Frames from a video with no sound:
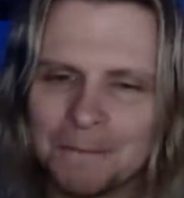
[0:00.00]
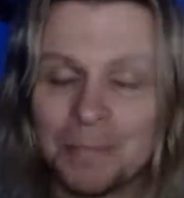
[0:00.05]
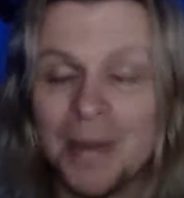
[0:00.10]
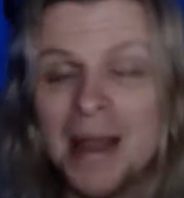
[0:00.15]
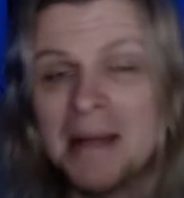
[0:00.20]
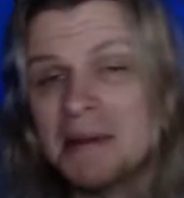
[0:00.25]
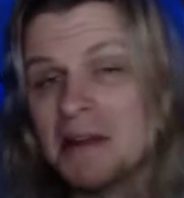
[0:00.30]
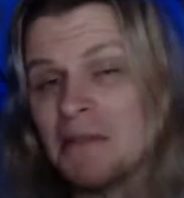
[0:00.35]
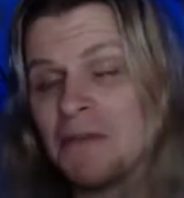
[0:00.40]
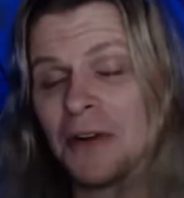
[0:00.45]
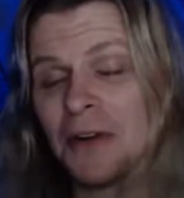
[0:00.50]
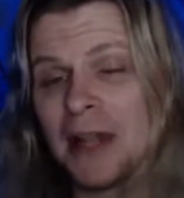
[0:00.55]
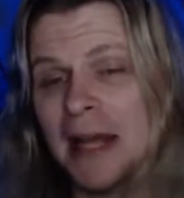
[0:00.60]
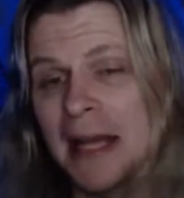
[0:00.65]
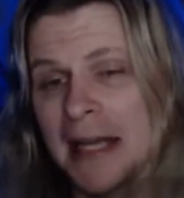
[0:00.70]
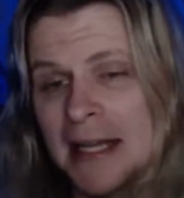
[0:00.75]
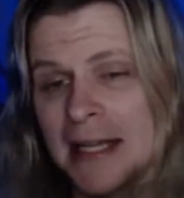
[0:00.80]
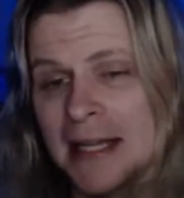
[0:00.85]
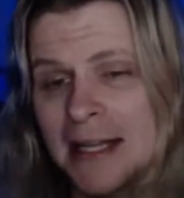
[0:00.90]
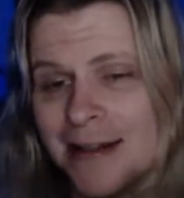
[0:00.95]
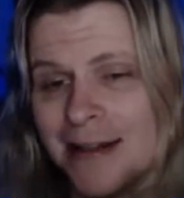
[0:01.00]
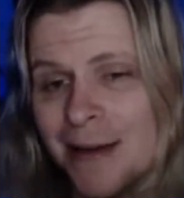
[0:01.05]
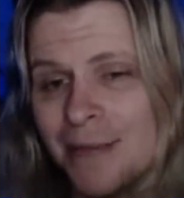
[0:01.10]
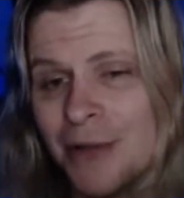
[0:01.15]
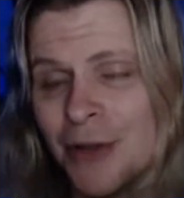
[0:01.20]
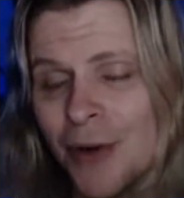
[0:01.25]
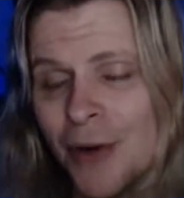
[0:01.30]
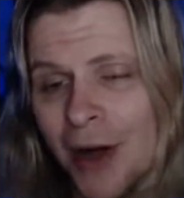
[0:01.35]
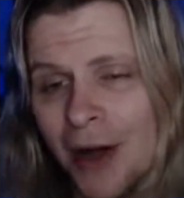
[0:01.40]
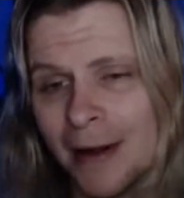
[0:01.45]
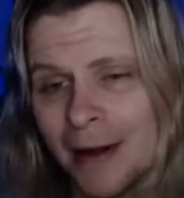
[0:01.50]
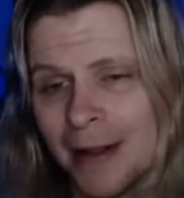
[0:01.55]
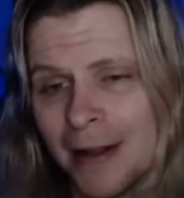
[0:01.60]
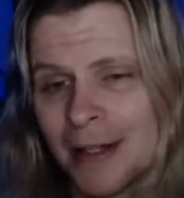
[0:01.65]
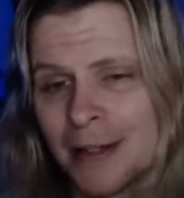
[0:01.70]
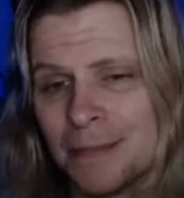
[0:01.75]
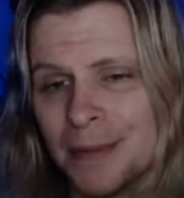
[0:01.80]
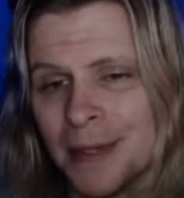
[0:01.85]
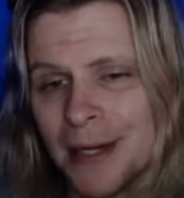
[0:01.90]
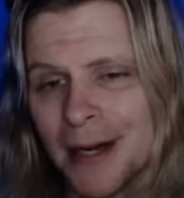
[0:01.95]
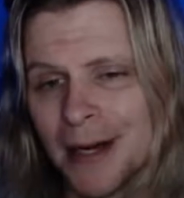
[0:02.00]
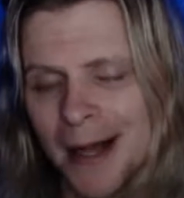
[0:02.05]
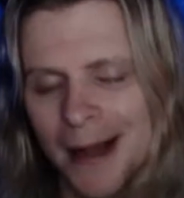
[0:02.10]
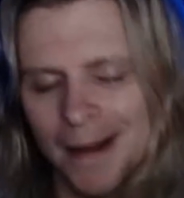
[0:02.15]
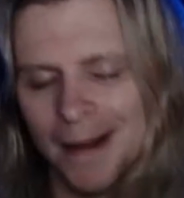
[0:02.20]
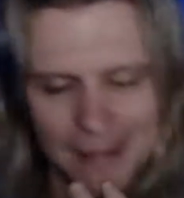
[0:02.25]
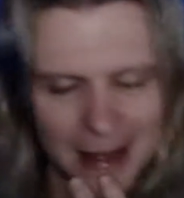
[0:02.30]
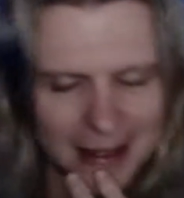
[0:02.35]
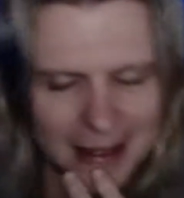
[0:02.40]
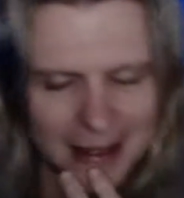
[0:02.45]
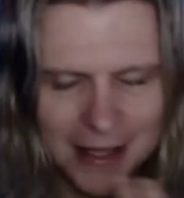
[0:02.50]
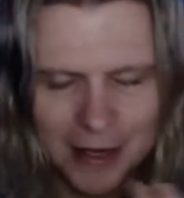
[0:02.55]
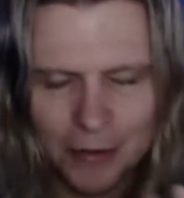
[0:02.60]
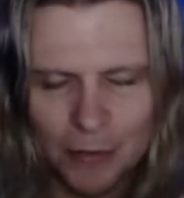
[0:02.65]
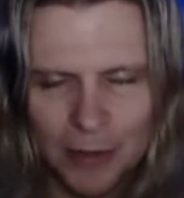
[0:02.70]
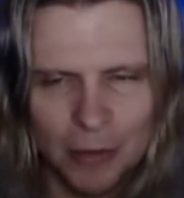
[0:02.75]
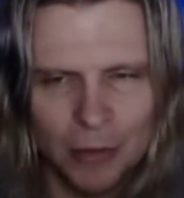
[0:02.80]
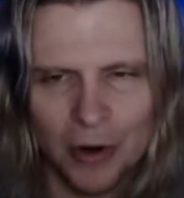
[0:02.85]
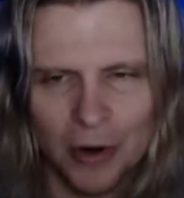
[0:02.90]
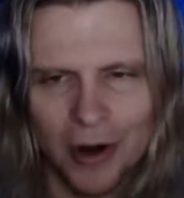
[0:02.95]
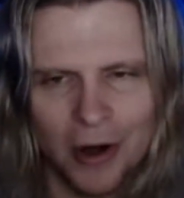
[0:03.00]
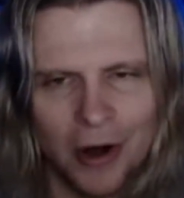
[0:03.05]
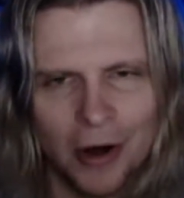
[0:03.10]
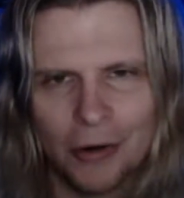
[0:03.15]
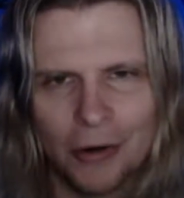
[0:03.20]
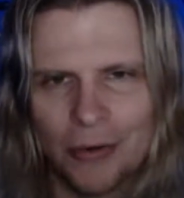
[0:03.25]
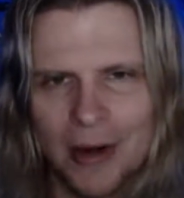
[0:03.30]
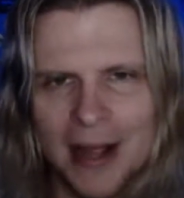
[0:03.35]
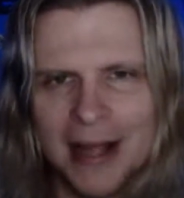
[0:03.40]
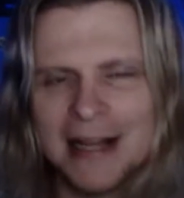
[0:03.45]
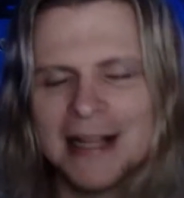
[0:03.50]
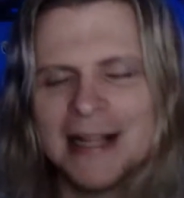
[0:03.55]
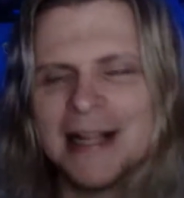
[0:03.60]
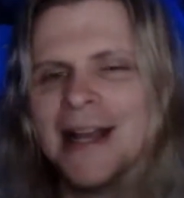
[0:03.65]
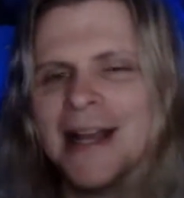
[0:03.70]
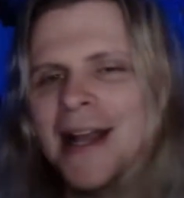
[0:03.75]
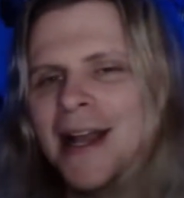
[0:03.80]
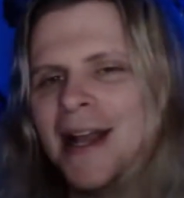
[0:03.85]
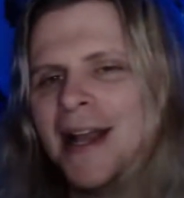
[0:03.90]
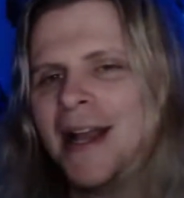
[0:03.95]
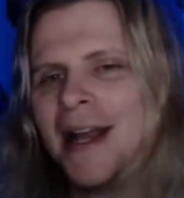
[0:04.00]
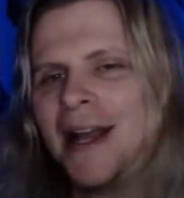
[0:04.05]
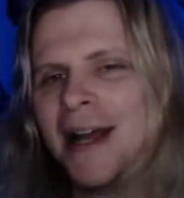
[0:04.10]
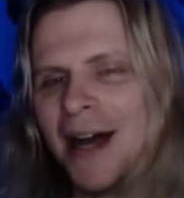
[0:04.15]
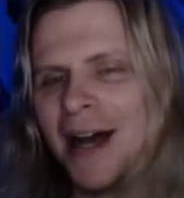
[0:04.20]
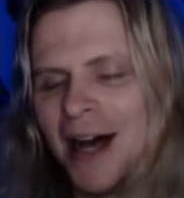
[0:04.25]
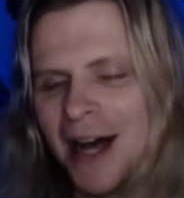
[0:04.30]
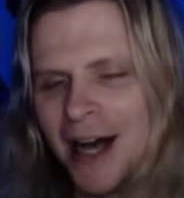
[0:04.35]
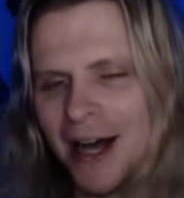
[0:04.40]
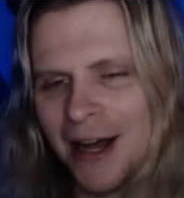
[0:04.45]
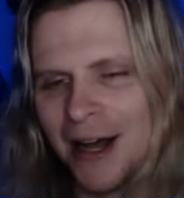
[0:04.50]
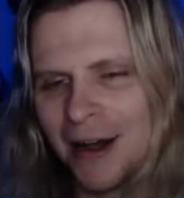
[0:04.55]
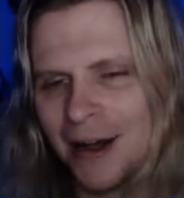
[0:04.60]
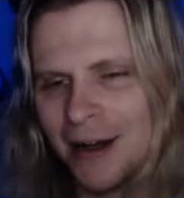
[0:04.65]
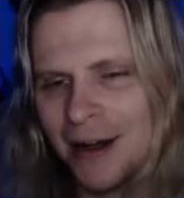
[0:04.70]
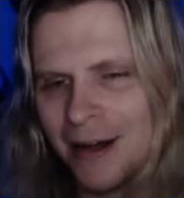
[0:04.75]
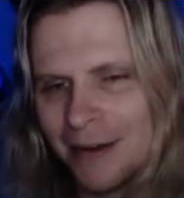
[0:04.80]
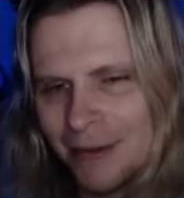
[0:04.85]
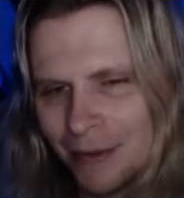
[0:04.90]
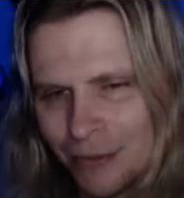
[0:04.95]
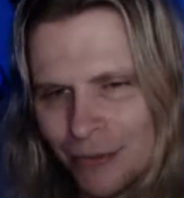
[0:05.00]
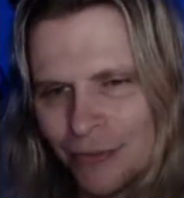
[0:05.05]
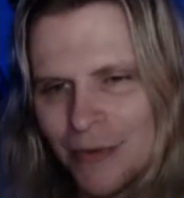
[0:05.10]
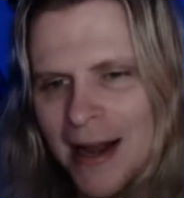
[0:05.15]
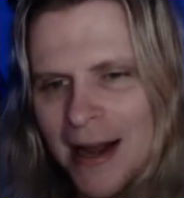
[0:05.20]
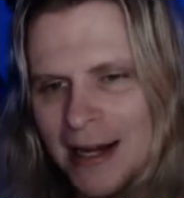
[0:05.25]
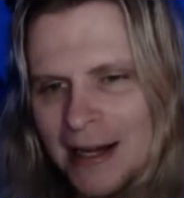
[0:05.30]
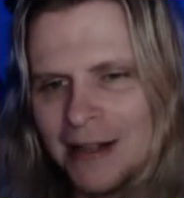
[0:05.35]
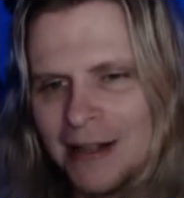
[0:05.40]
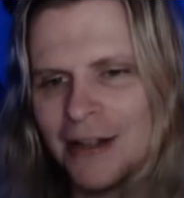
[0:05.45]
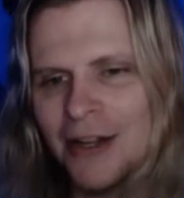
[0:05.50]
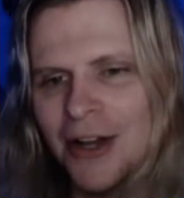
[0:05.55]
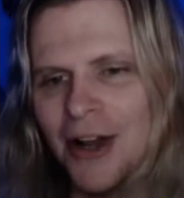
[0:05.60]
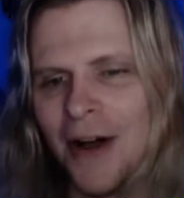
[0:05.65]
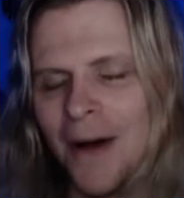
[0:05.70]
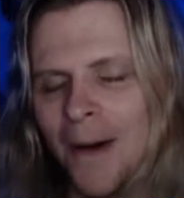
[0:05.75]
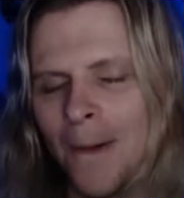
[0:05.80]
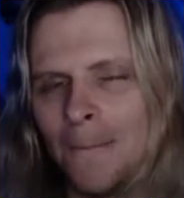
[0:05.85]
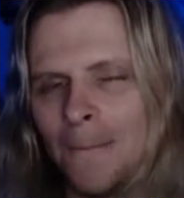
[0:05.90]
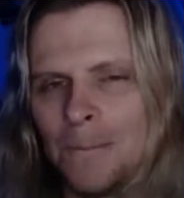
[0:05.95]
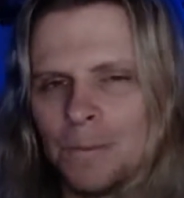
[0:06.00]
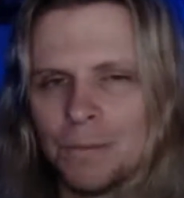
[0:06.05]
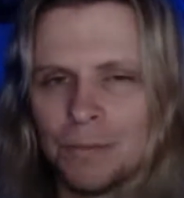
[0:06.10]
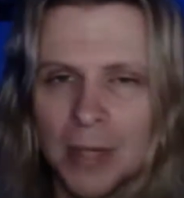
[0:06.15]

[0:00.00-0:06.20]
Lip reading: Maybe for the AEW audience, but I think we were already ready to go.